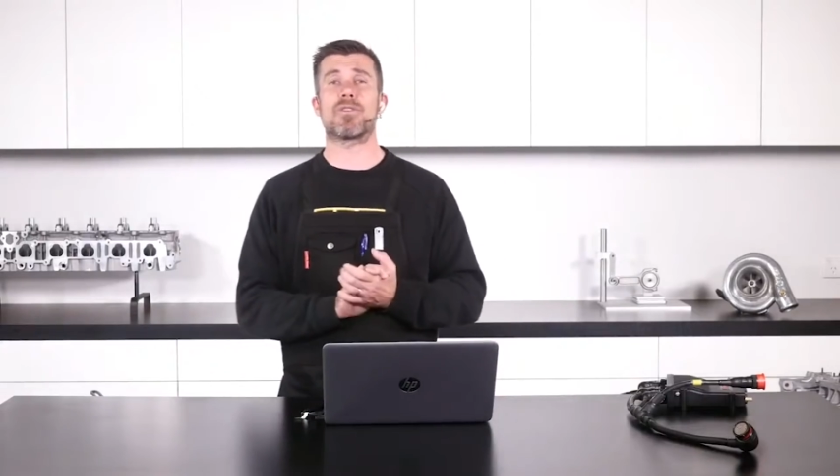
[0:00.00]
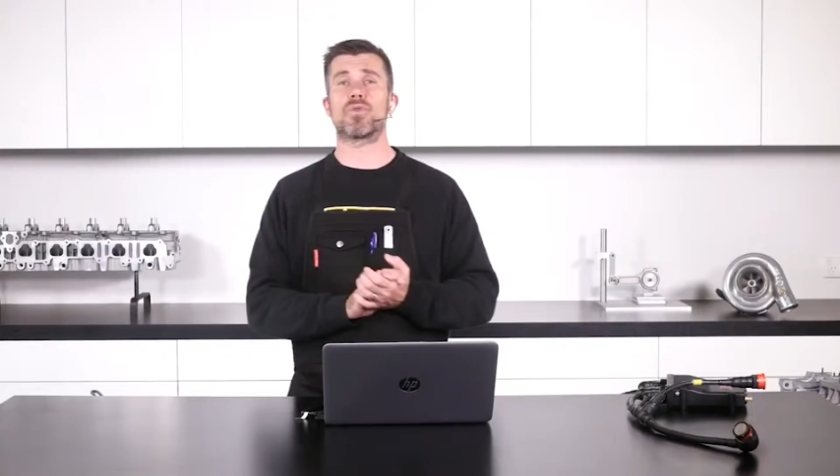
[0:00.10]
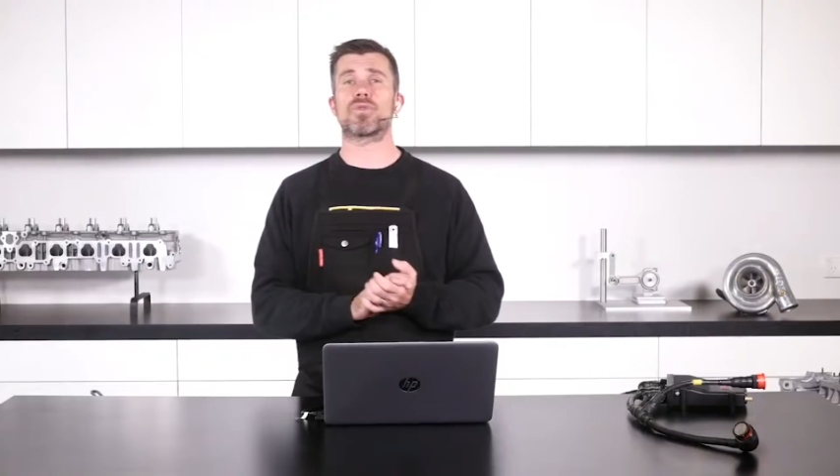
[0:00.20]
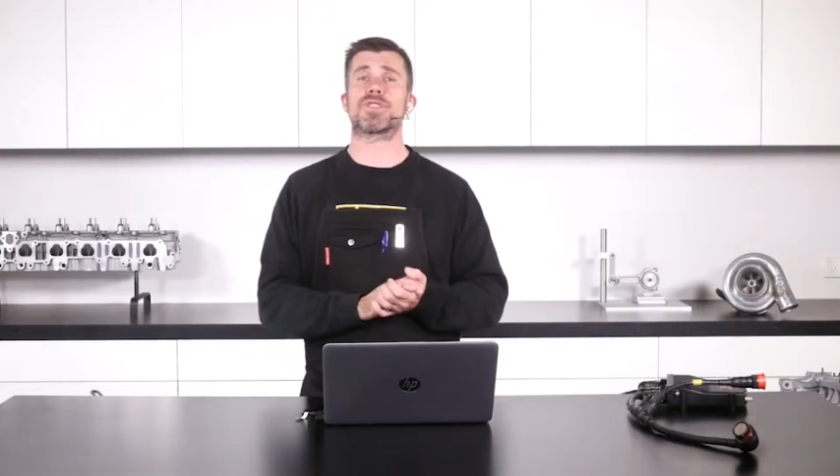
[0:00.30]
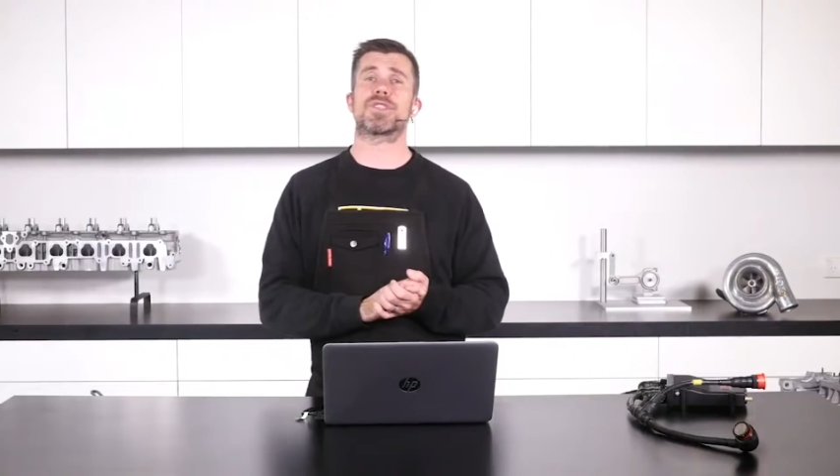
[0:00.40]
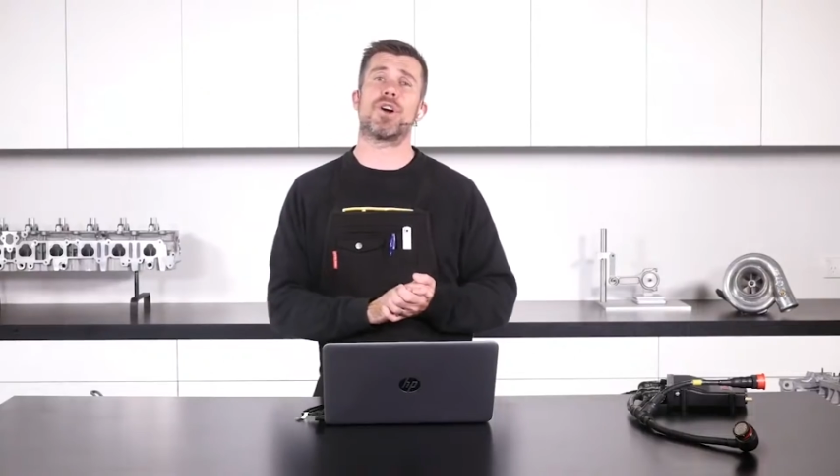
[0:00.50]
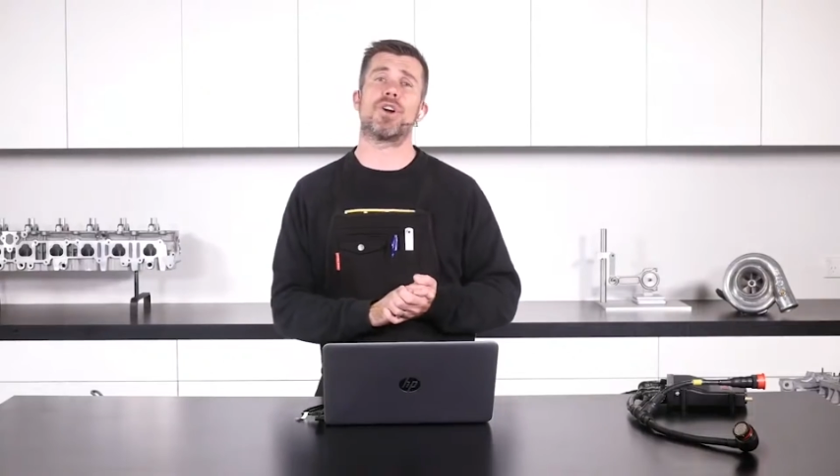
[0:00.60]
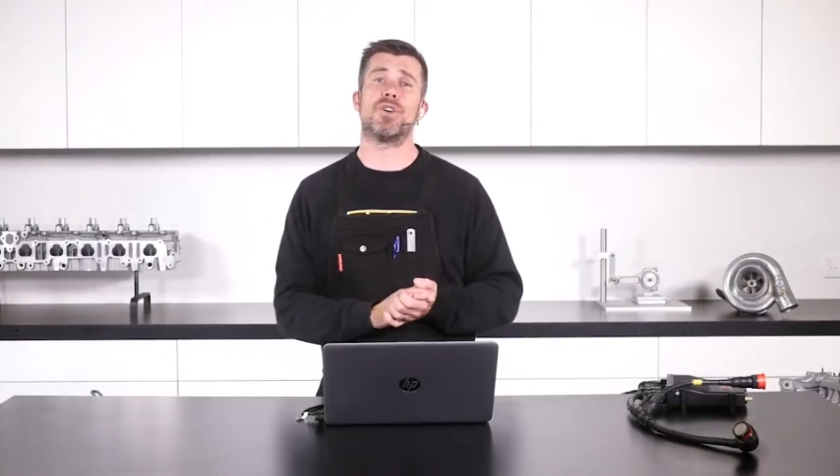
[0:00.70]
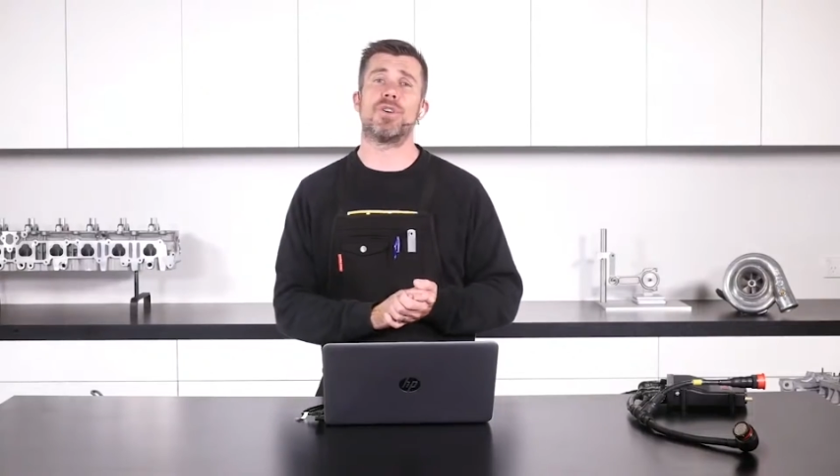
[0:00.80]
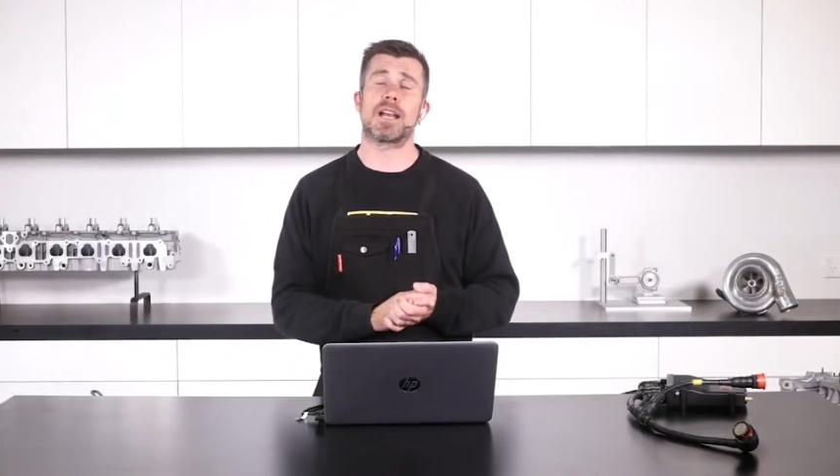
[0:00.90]

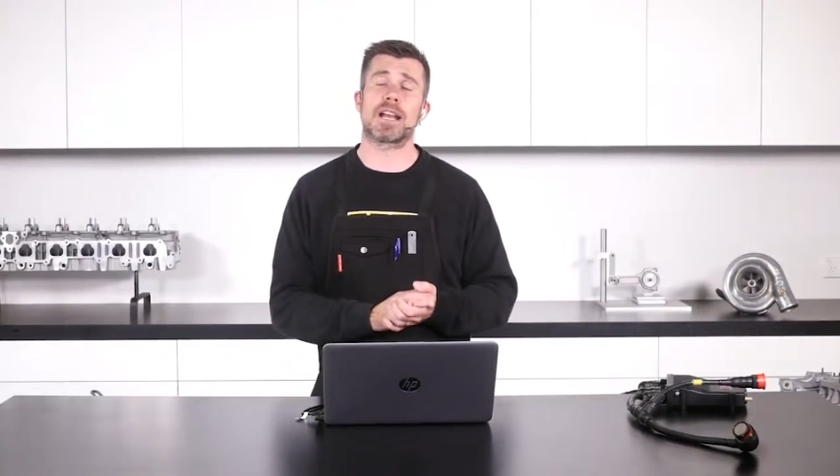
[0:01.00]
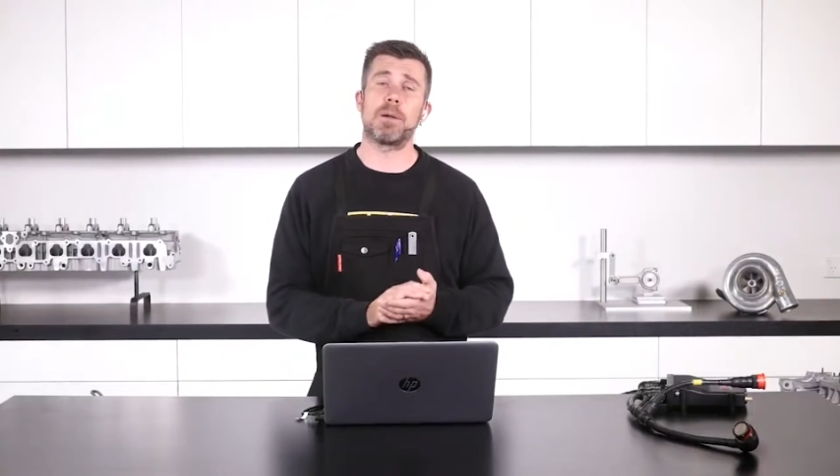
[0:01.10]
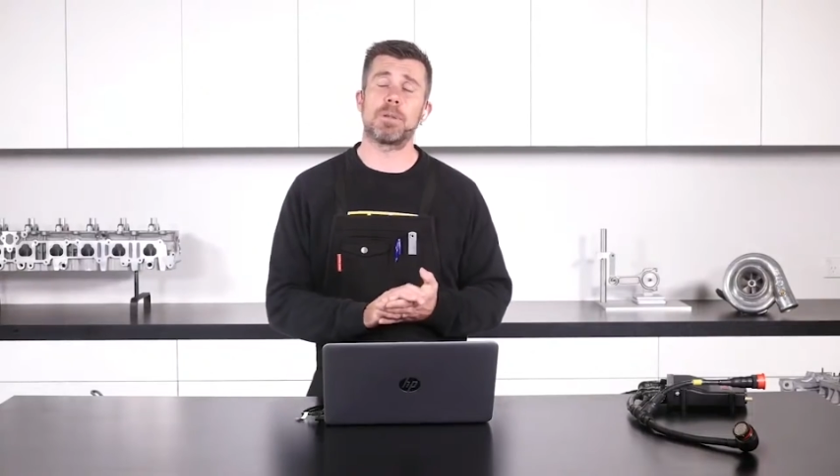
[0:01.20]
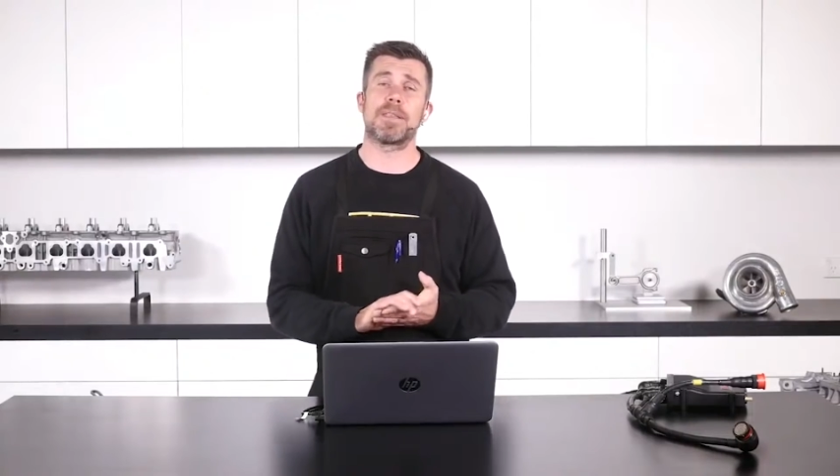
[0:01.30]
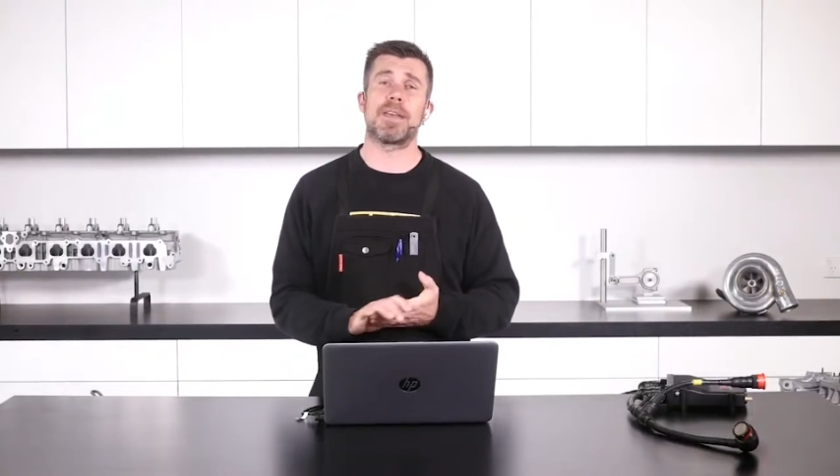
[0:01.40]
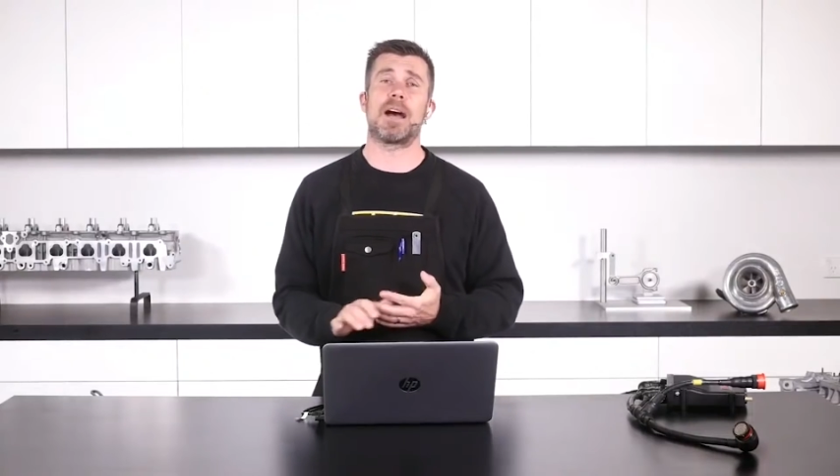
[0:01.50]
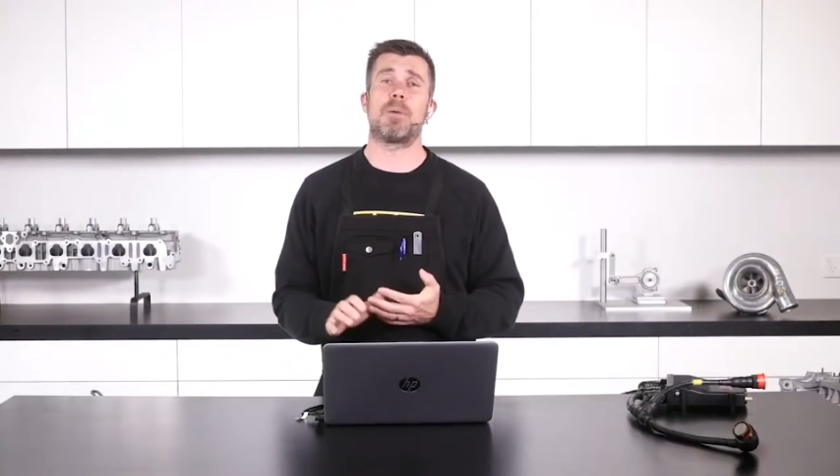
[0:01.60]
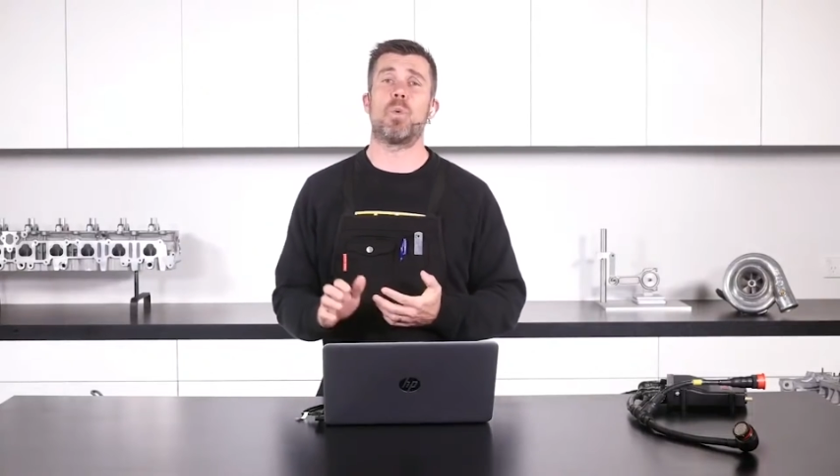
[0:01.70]
also coupling that up